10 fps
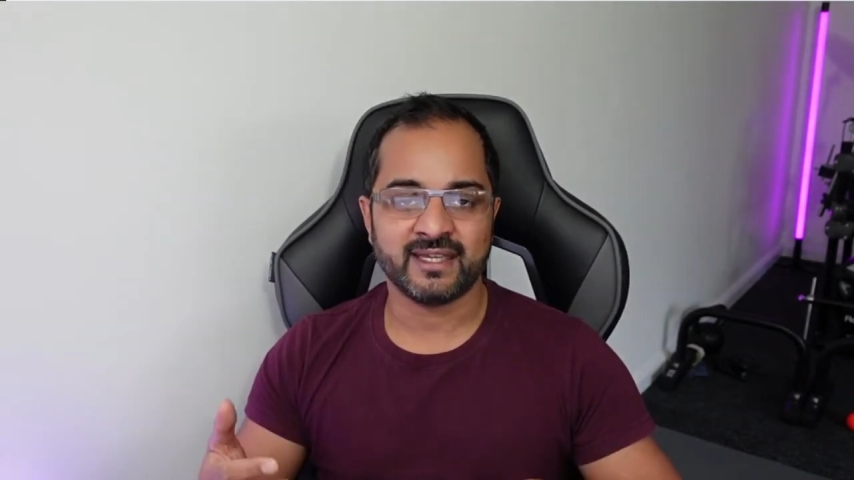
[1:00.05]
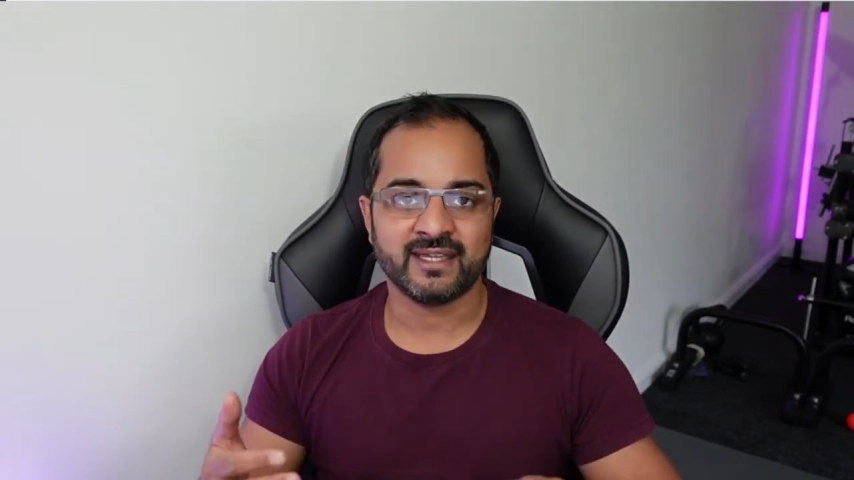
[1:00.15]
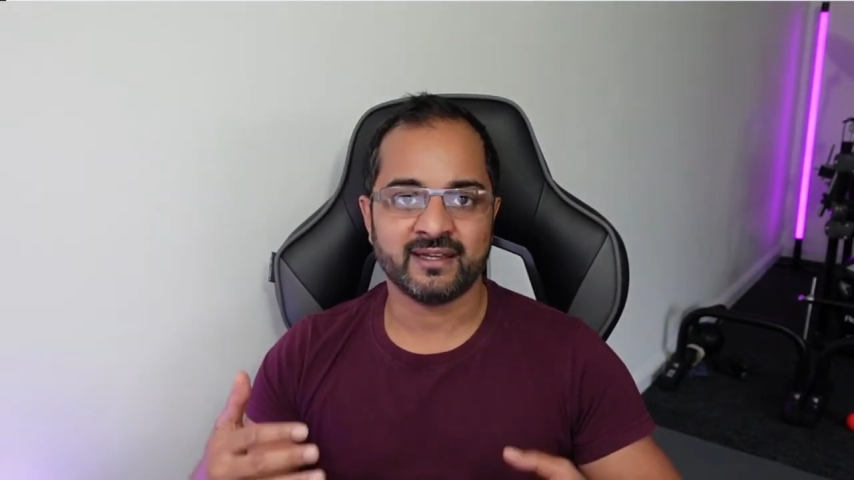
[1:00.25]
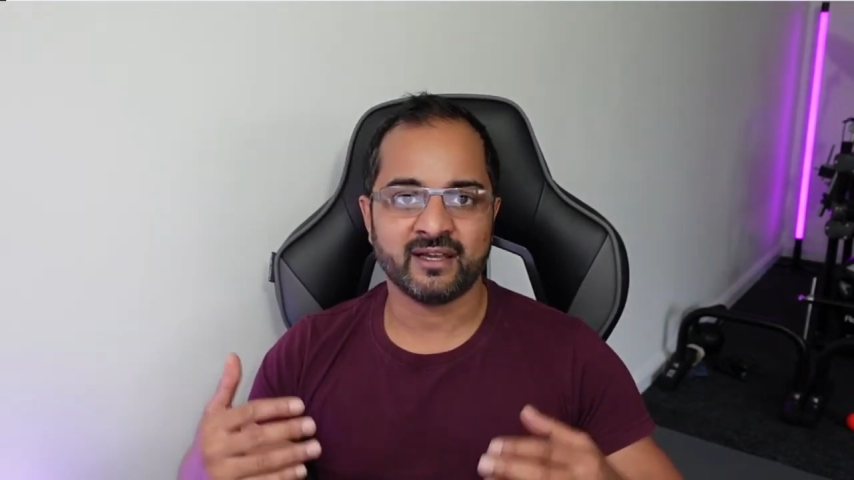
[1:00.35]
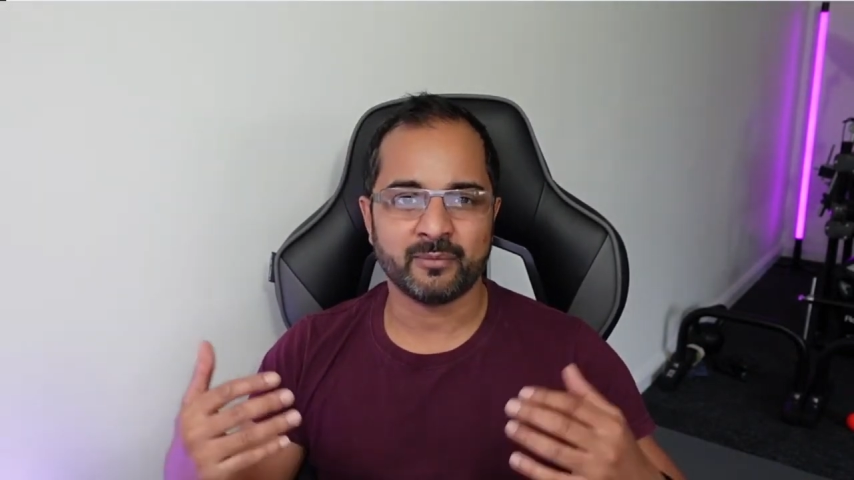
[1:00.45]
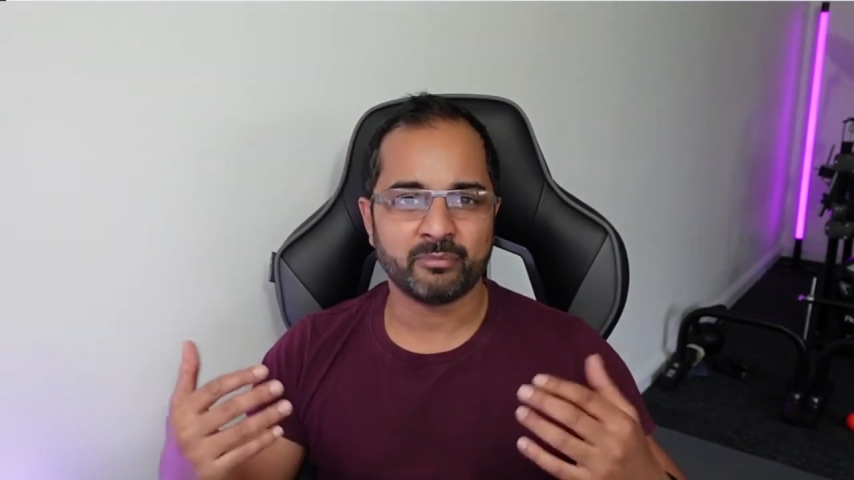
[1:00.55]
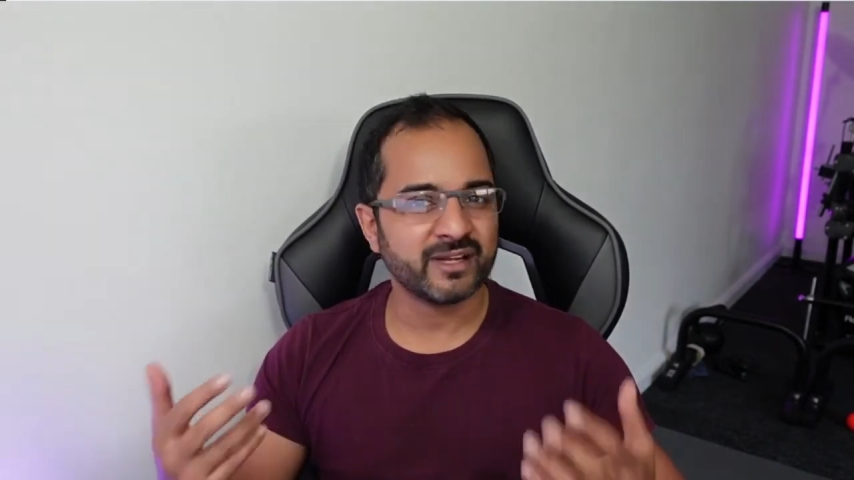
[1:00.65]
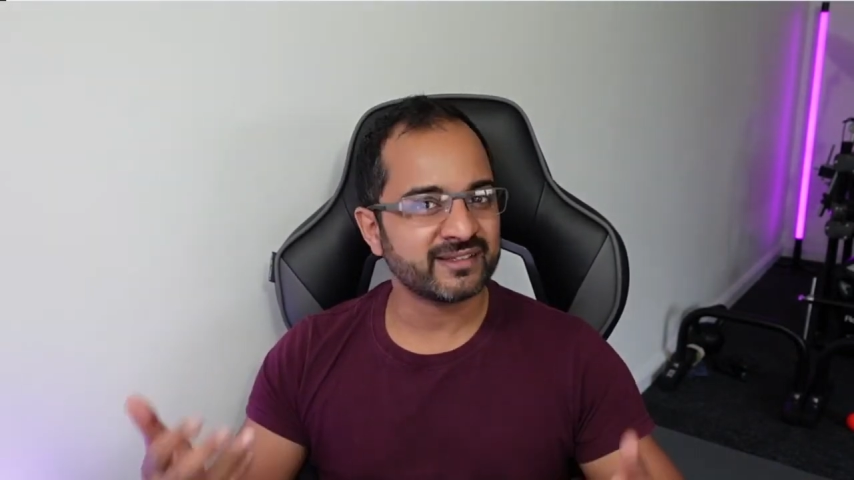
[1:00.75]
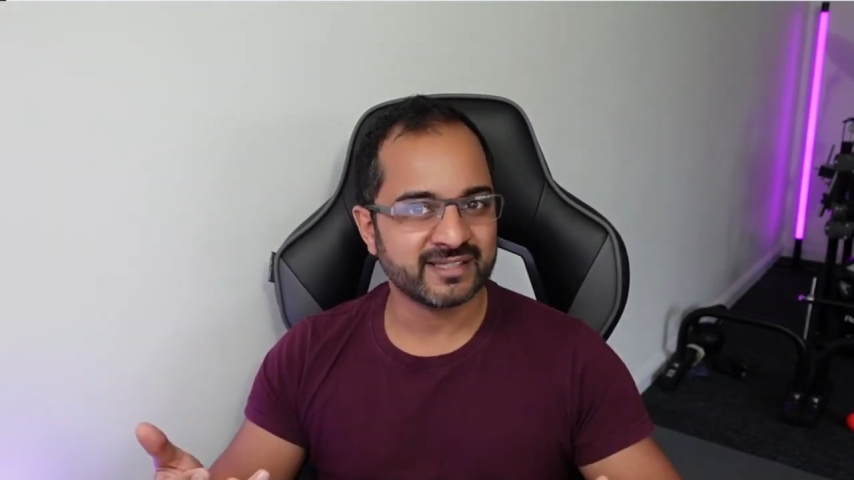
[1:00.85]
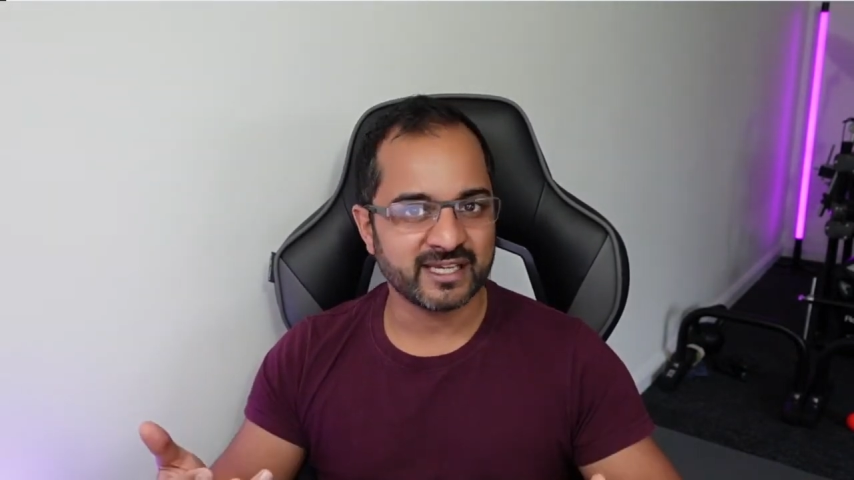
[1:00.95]
in a kind of
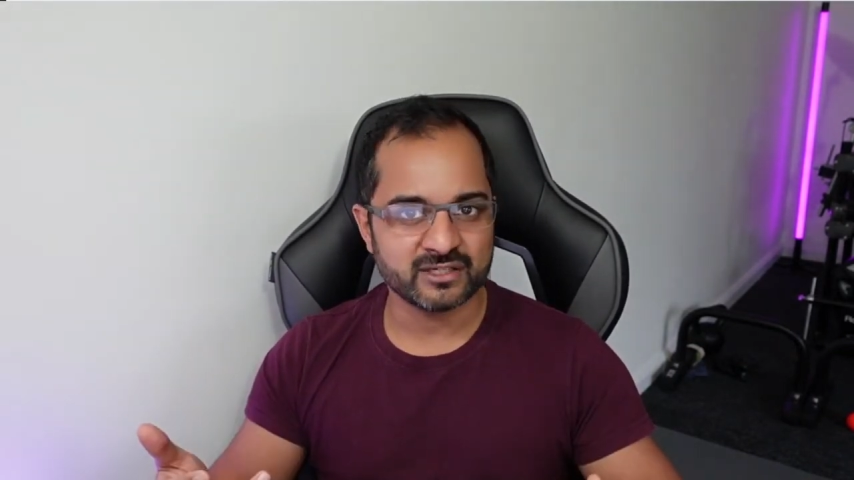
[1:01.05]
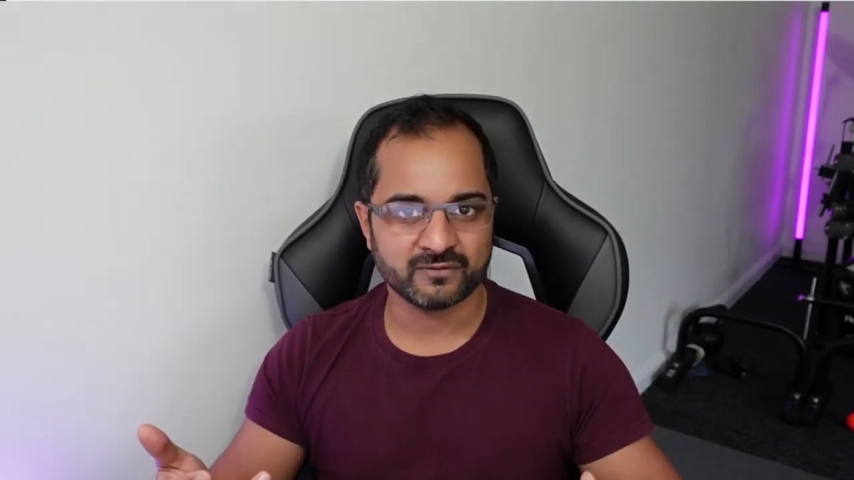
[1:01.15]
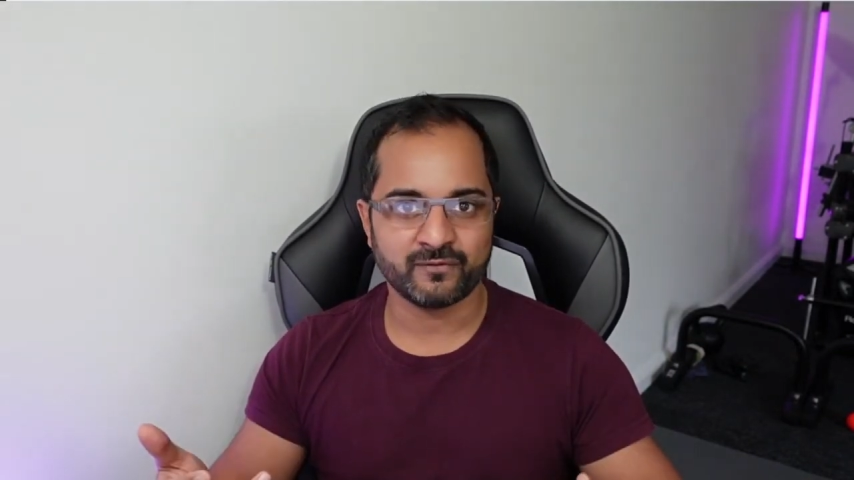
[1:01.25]
presentation